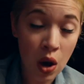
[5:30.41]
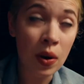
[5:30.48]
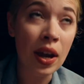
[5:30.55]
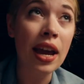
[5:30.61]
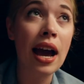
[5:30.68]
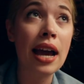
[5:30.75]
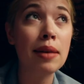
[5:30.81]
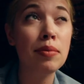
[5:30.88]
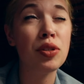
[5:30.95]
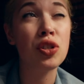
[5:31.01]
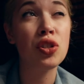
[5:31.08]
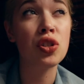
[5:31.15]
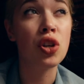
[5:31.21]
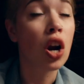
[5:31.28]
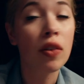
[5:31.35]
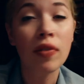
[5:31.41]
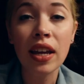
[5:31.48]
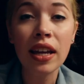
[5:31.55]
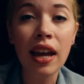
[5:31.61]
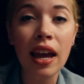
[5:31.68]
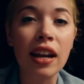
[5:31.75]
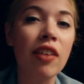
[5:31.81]
Okay, I am
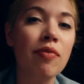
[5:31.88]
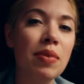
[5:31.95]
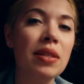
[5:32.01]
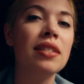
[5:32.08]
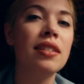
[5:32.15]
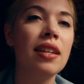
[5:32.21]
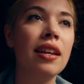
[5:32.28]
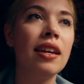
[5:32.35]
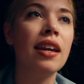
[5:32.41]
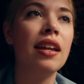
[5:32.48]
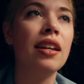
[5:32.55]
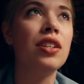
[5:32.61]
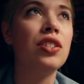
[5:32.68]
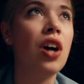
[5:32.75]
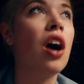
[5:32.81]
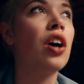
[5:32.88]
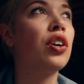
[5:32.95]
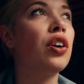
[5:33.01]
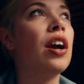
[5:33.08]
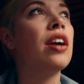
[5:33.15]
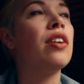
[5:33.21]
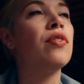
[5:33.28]
starving and I've been sitting in a dog
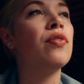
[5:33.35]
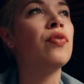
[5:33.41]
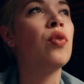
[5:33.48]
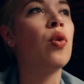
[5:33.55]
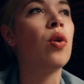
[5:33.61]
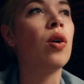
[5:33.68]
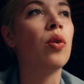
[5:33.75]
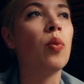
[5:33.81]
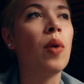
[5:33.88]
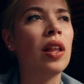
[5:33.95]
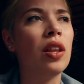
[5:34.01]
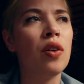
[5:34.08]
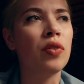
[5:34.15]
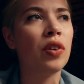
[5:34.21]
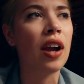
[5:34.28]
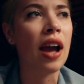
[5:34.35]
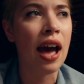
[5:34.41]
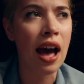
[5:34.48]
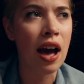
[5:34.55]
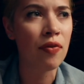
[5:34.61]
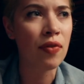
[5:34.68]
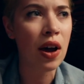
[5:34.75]
crate for well over a
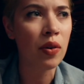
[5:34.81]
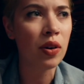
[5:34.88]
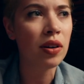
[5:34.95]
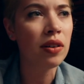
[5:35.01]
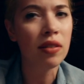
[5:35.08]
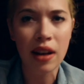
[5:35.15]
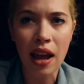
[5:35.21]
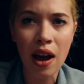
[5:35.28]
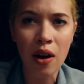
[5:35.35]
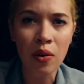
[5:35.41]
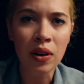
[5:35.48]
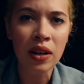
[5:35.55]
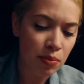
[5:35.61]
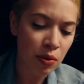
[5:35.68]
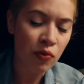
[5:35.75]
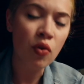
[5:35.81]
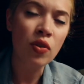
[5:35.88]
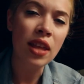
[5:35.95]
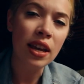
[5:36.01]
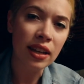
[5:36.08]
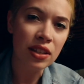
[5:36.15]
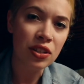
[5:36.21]
half hour now. Before
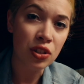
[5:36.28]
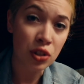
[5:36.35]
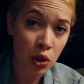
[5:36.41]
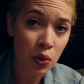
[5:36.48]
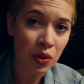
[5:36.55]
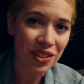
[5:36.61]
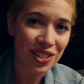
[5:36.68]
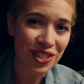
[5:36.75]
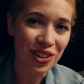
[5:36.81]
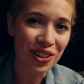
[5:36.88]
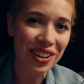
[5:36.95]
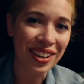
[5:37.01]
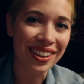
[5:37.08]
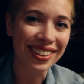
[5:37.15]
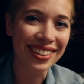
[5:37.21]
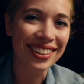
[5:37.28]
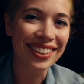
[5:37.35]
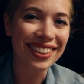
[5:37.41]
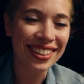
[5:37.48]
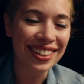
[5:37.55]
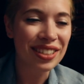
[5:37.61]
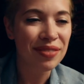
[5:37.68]
that gets too concerning,
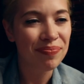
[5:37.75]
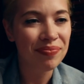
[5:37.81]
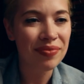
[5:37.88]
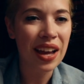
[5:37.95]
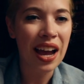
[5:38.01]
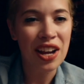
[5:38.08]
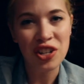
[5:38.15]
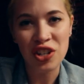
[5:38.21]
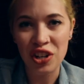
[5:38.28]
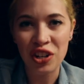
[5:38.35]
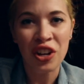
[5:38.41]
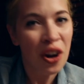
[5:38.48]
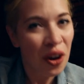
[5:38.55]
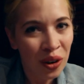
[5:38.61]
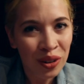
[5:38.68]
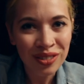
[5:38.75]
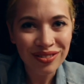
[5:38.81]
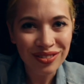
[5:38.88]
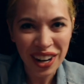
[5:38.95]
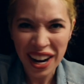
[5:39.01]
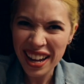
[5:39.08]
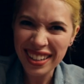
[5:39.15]
I should go,
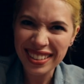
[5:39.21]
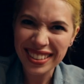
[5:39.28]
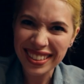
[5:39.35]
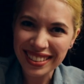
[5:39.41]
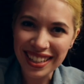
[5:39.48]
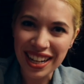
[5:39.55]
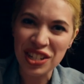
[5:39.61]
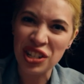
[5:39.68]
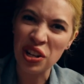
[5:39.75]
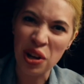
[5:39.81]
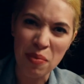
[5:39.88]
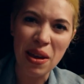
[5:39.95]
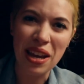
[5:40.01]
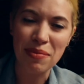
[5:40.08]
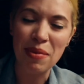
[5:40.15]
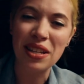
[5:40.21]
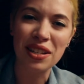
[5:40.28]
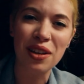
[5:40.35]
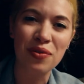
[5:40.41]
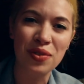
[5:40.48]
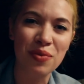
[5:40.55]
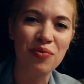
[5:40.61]
right? I should go make
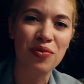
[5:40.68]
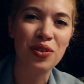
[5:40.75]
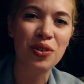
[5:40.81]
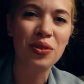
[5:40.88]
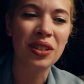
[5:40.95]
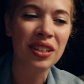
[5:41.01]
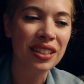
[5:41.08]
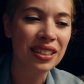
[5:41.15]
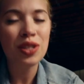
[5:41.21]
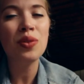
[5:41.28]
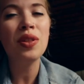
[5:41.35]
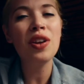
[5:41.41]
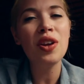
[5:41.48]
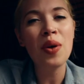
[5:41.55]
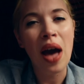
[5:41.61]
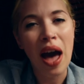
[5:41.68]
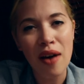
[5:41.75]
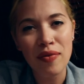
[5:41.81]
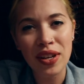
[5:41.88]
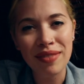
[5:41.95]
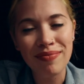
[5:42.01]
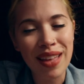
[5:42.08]
myself some food. So there you
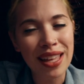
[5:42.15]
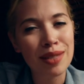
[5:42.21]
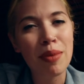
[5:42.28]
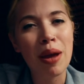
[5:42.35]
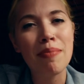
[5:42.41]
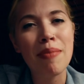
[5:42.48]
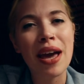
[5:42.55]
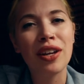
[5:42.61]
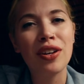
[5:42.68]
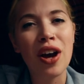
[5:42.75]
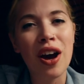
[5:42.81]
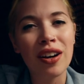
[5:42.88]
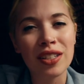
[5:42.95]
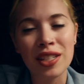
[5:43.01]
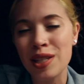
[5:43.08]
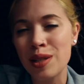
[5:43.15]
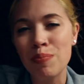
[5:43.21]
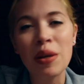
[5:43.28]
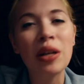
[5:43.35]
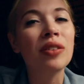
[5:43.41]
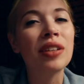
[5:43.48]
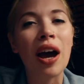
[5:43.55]
have it. That's my Megnog
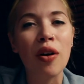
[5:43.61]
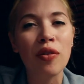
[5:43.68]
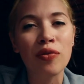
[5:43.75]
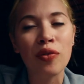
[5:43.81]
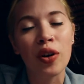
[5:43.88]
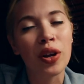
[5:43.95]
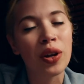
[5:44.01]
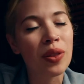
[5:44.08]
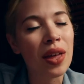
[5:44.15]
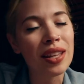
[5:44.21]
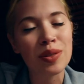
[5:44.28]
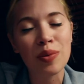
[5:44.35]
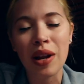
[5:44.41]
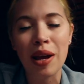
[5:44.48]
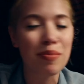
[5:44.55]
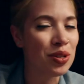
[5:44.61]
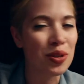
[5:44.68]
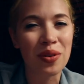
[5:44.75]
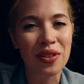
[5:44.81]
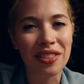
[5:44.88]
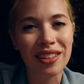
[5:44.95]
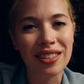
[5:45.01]
spilled out for you. That's what I'm
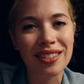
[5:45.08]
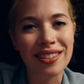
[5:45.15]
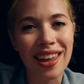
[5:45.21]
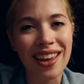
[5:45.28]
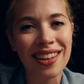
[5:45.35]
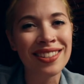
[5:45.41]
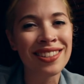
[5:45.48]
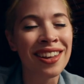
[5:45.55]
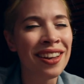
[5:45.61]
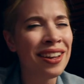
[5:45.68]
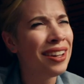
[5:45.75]
doing these days.